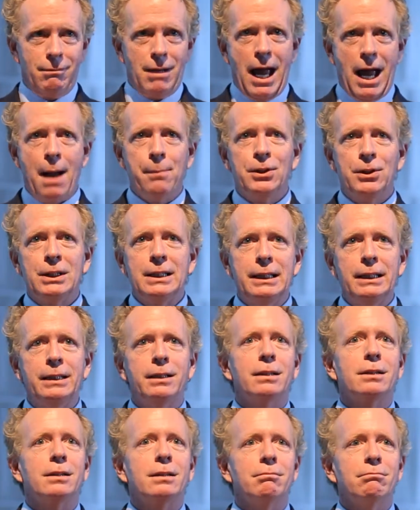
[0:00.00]

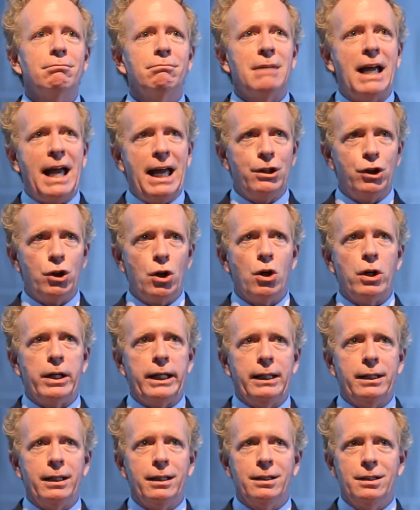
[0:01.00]
absenteeism and
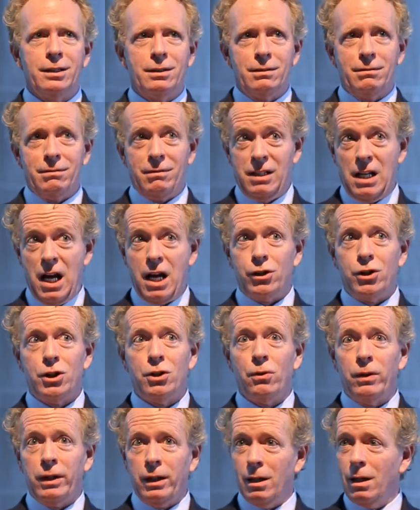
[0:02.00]
tardiness, not
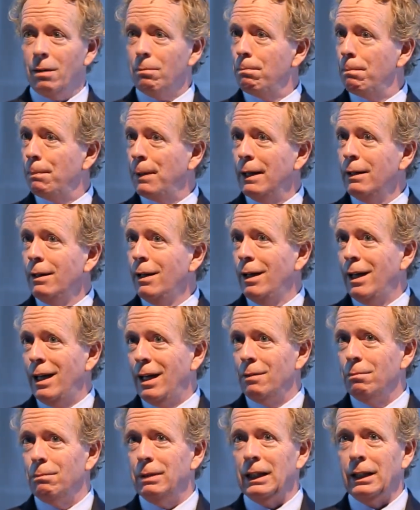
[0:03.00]
showing up
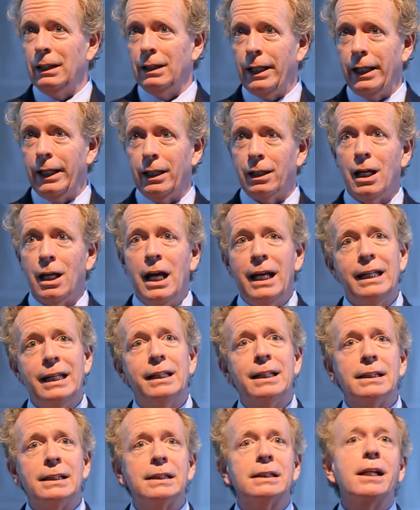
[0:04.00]
and being late,
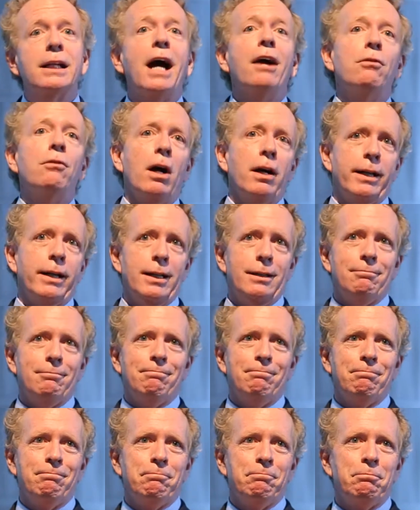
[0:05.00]
to skyrocket.
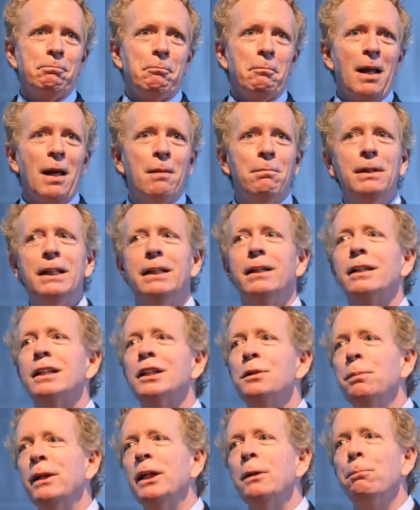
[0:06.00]

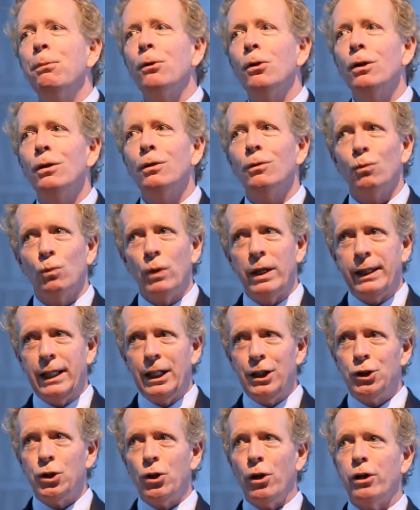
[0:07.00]
Because people, when they
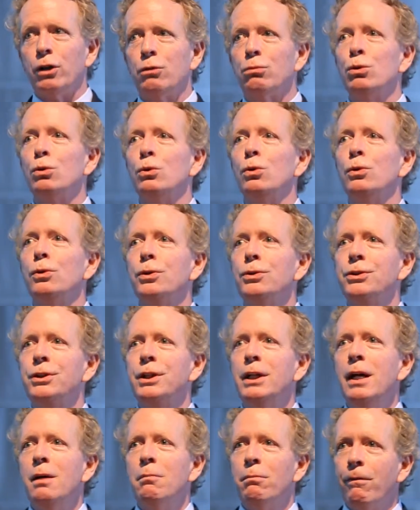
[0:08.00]
saw the rules,
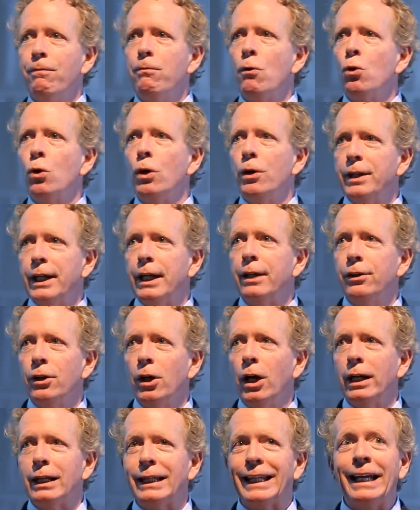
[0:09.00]
before they
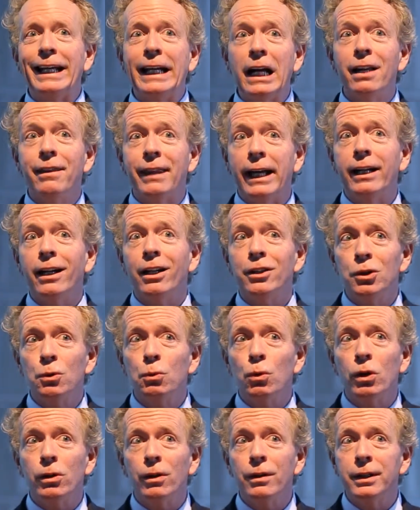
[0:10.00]
thought they got to
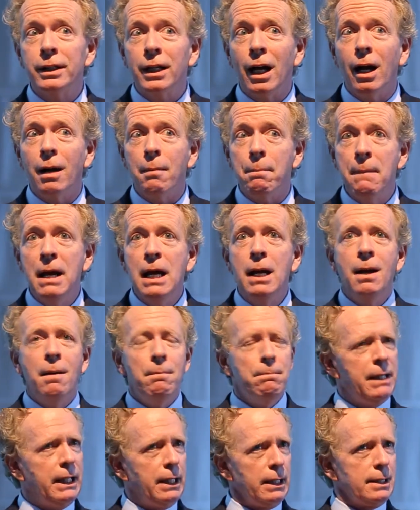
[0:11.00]
work on time
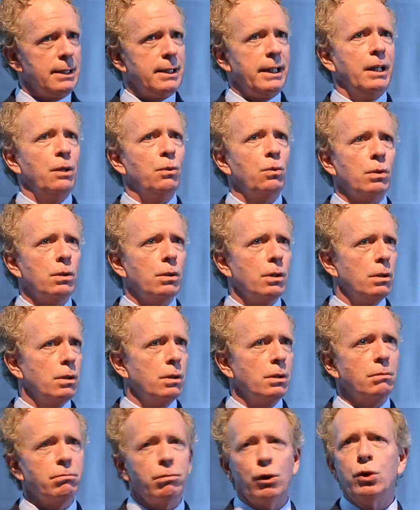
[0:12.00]
because they
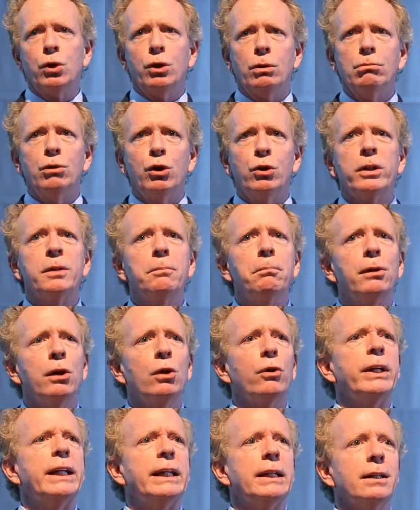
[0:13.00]
were good
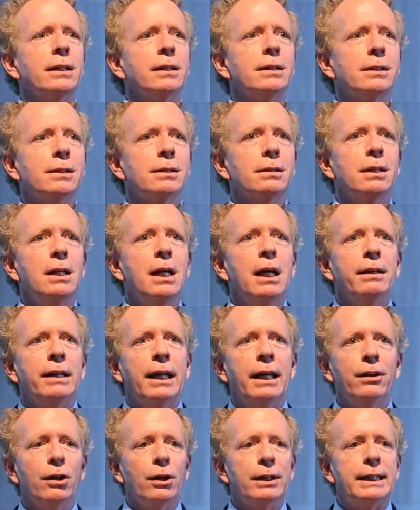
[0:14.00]
employees. They
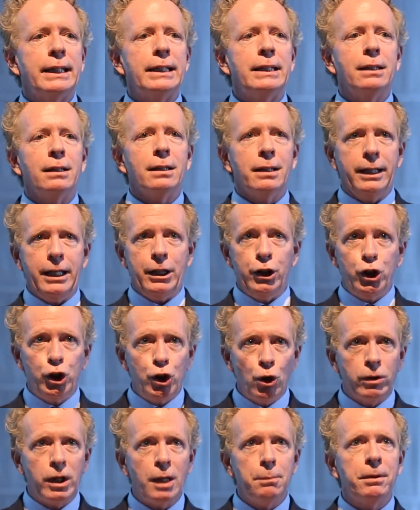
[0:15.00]
thought they
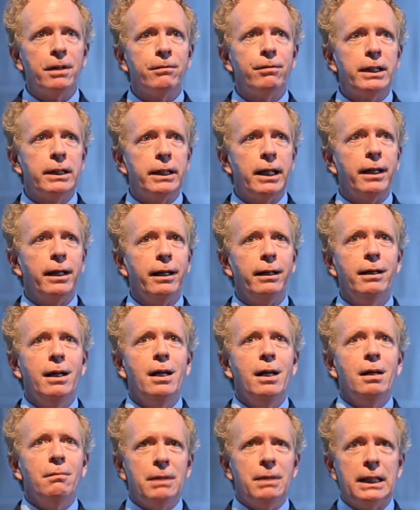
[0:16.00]
showed up every day
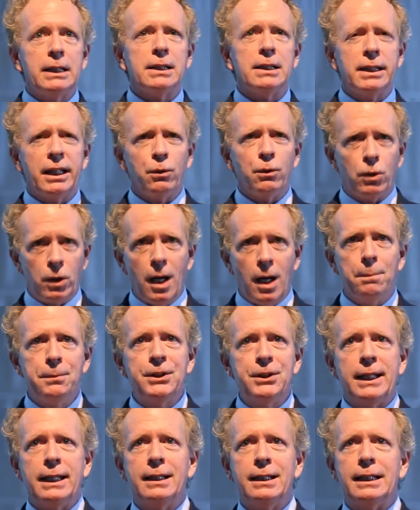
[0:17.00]
because they were
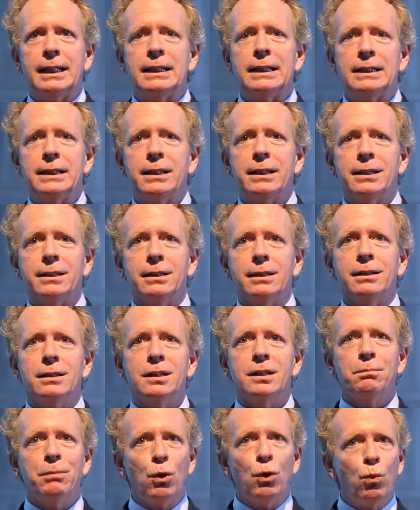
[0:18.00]
upstanding
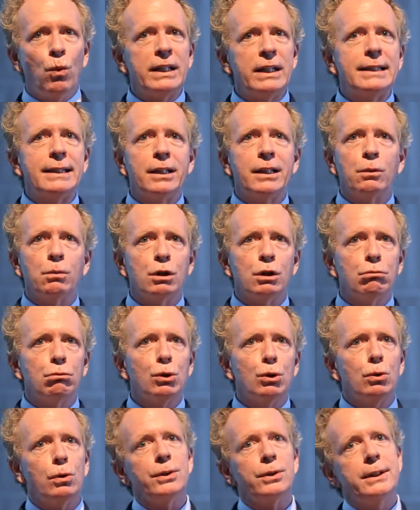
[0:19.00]
citizens. But once there were
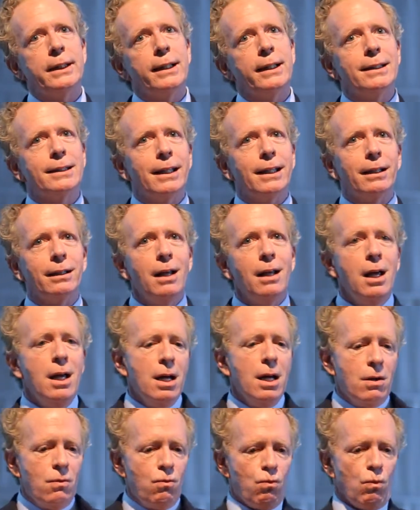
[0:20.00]
rules, they said,
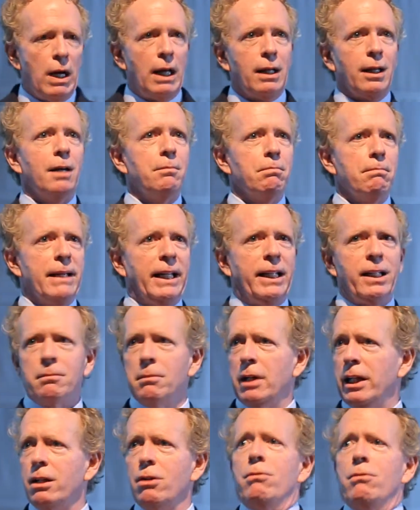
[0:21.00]
well, I'm making
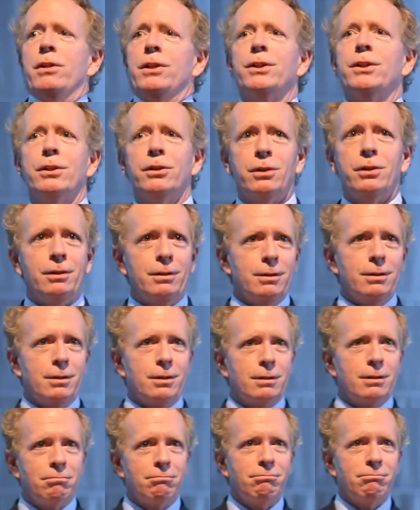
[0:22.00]
my own
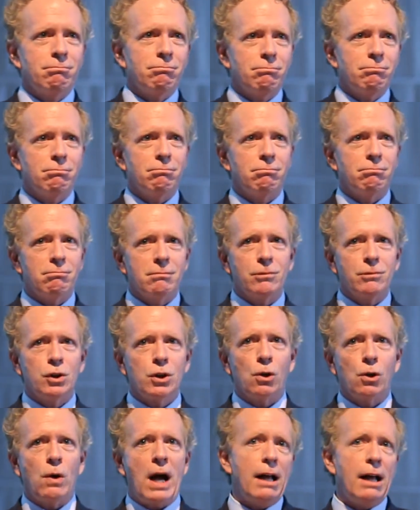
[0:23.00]
decisions.
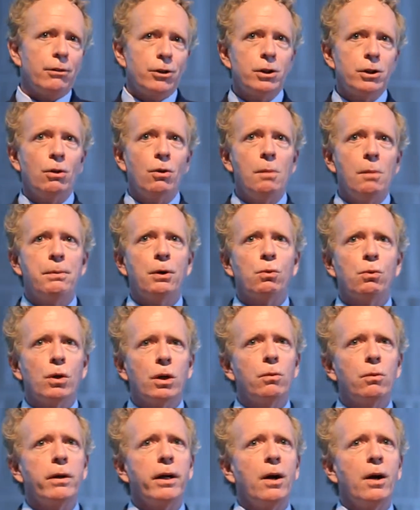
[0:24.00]
So I'll show up at
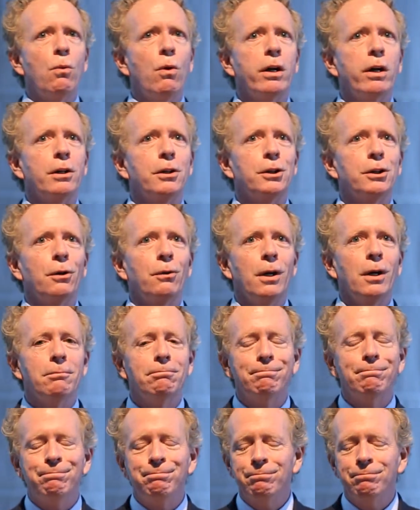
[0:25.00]
work when I want to show up.